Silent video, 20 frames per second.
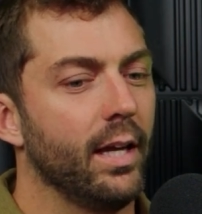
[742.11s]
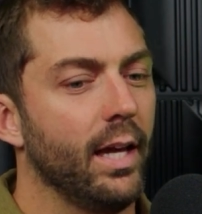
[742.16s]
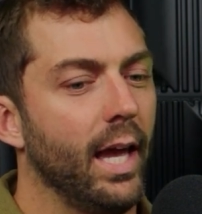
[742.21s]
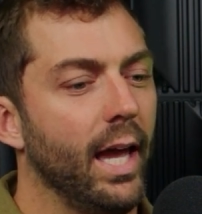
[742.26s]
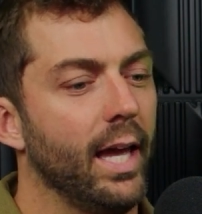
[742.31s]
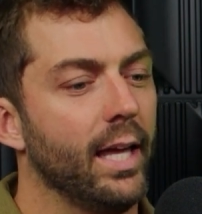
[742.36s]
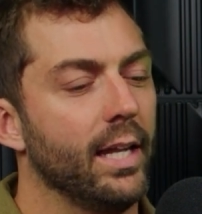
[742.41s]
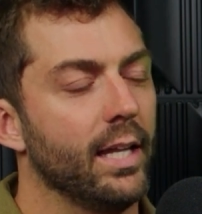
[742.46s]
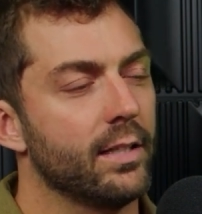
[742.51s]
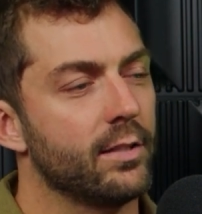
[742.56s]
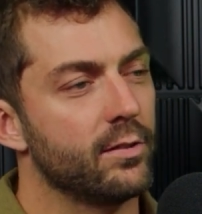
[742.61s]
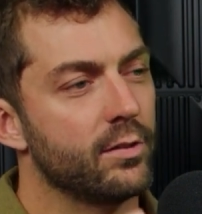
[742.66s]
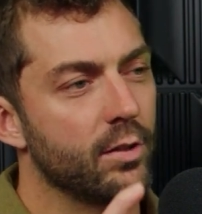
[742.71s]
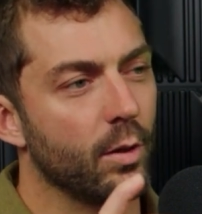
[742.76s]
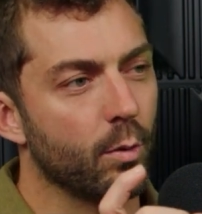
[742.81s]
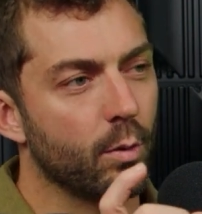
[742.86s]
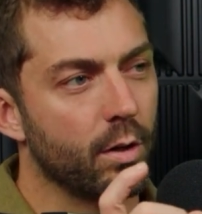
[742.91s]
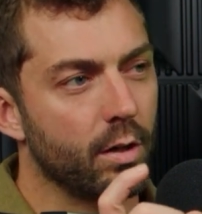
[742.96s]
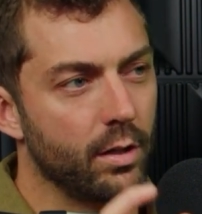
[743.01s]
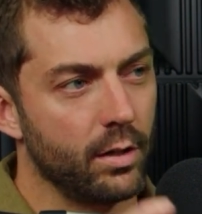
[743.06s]
And it's
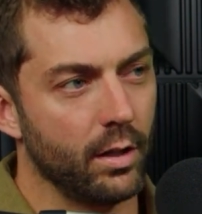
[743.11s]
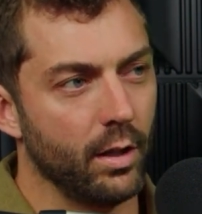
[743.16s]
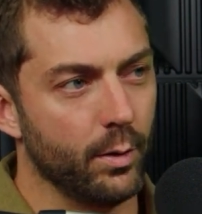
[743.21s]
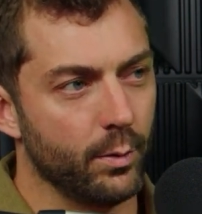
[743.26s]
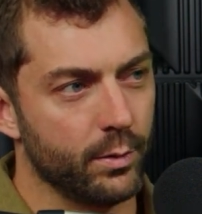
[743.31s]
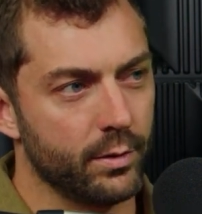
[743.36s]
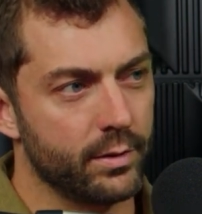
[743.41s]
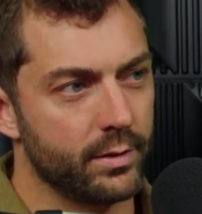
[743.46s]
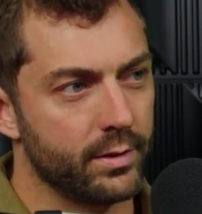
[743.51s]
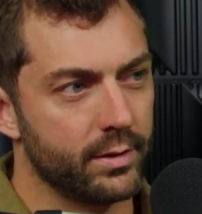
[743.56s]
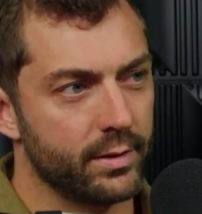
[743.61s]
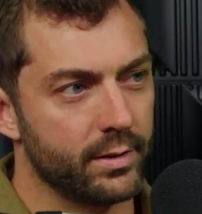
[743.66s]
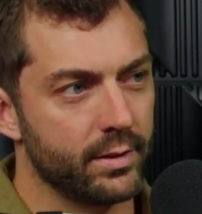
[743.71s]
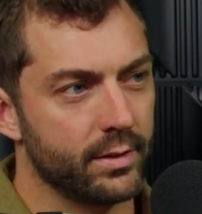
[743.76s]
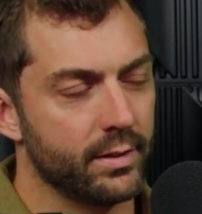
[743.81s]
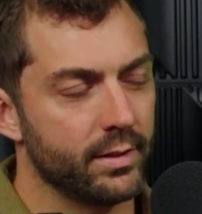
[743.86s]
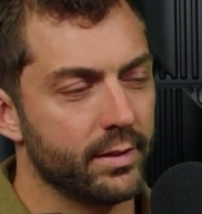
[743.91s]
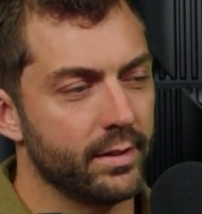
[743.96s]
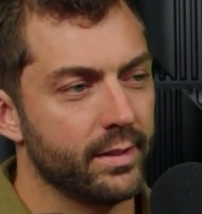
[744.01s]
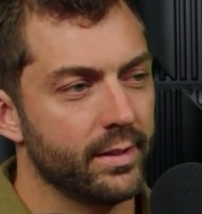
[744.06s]
so close
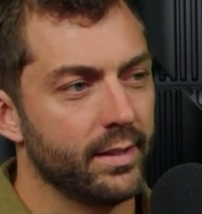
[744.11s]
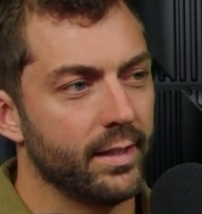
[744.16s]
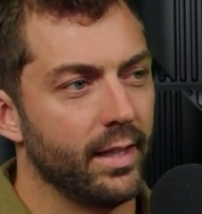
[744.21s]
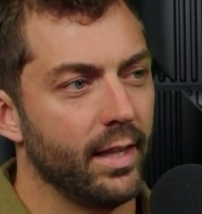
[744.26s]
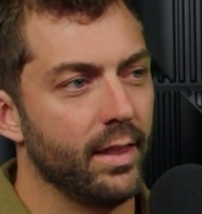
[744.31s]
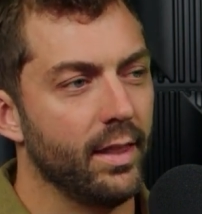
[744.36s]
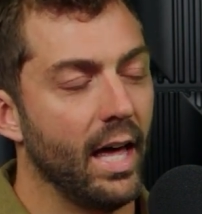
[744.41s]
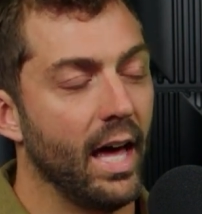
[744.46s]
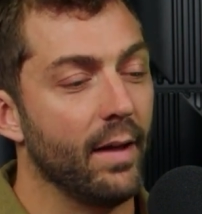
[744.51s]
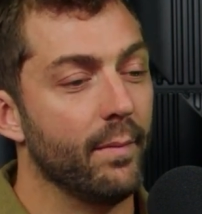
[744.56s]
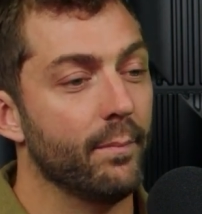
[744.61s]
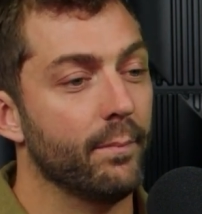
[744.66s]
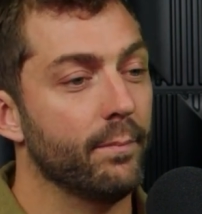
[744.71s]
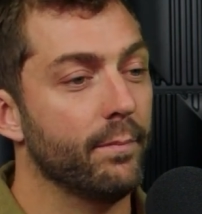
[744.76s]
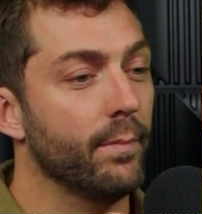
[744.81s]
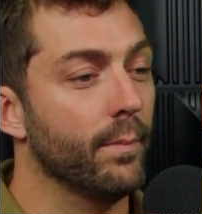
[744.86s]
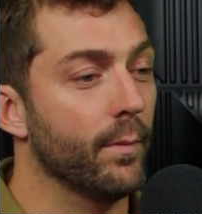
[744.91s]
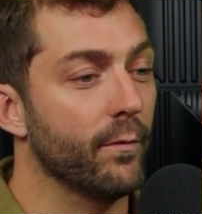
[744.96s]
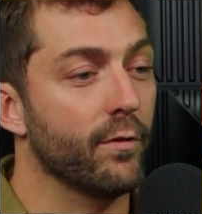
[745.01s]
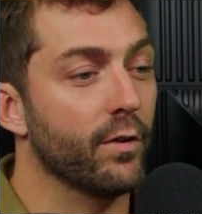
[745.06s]
that
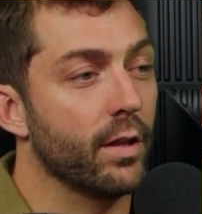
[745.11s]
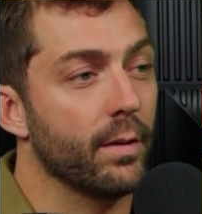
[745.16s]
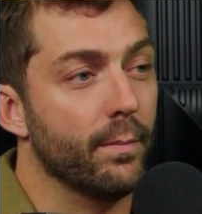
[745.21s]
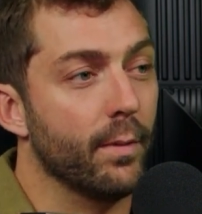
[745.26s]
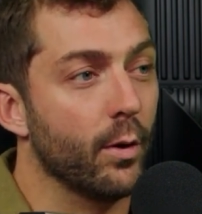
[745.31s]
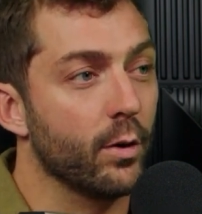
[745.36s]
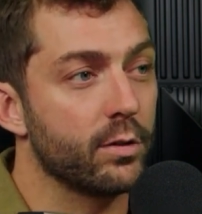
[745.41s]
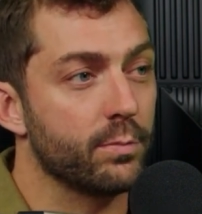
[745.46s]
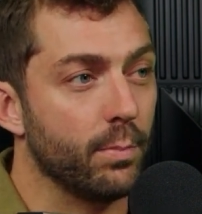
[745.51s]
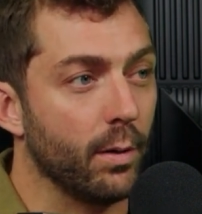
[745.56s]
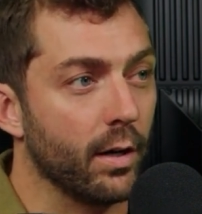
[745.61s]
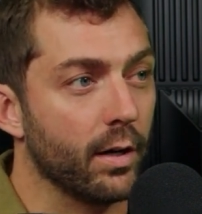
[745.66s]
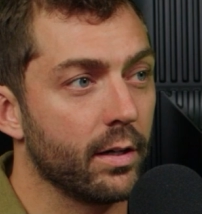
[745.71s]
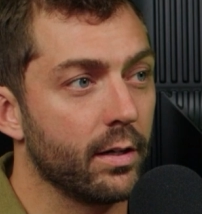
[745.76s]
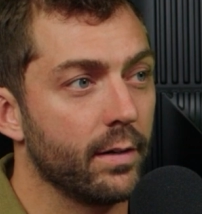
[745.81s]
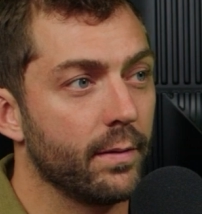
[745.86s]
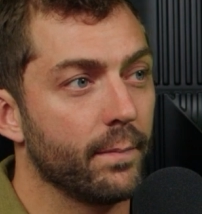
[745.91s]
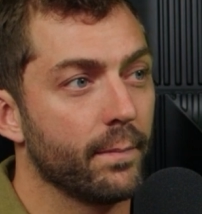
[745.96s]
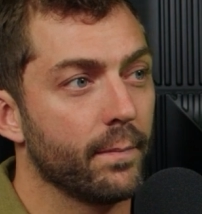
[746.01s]
for the most part,